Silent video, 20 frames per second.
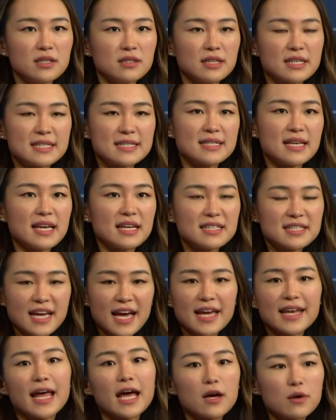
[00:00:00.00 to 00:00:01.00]
let's say,
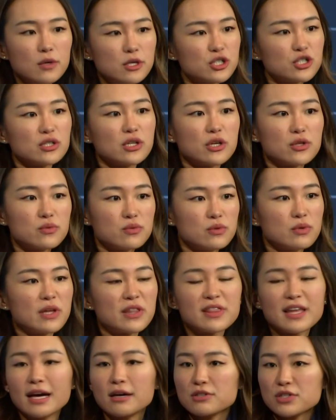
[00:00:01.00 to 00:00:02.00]
10 hours to look through
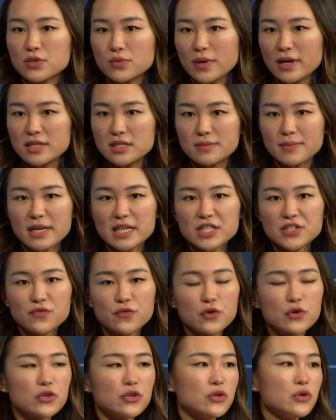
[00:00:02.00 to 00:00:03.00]
1,000 resumes
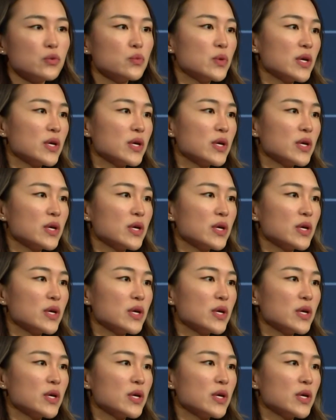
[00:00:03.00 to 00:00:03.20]
for you.